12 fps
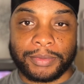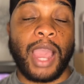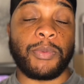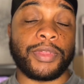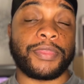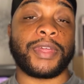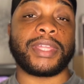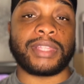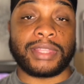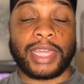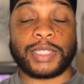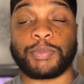I would think that
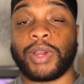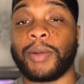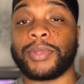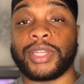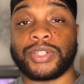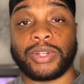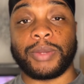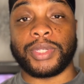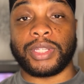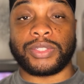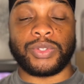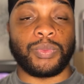that's probably
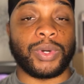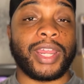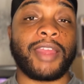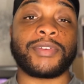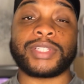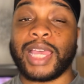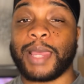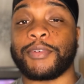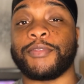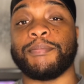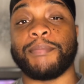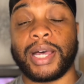attributed to whatever type
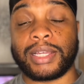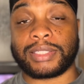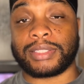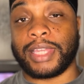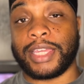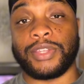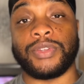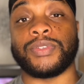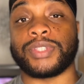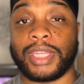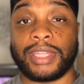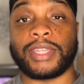of musk they
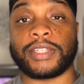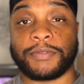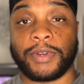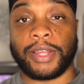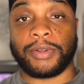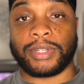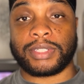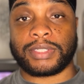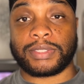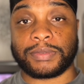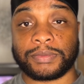used in this fragrance.